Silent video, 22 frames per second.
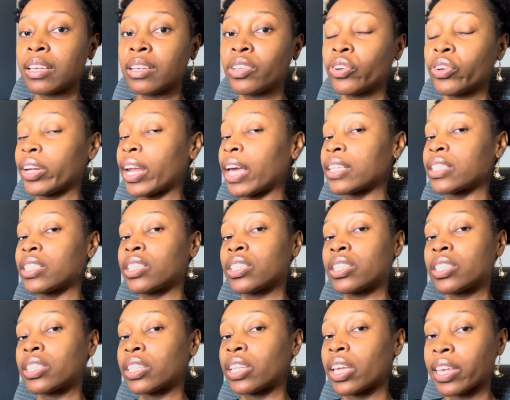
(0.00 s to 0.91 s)
You're not
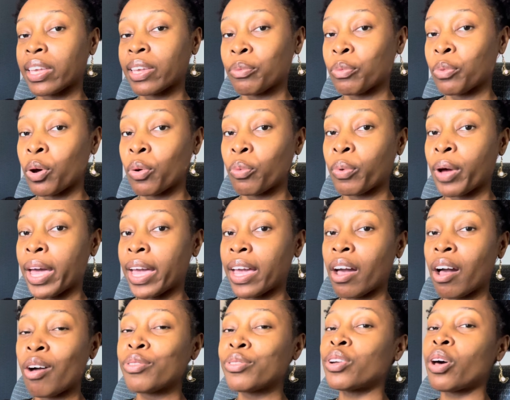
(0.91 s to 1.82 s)
just stuck in one way.
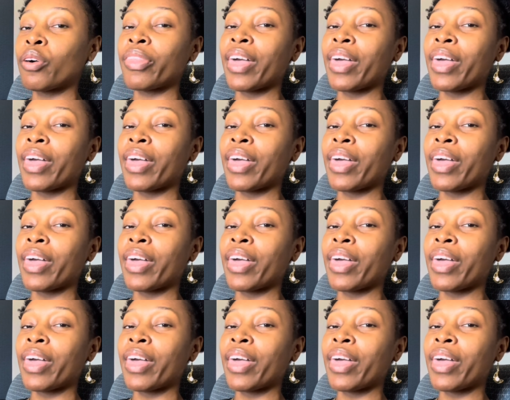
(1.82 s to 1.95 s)
Oh, no,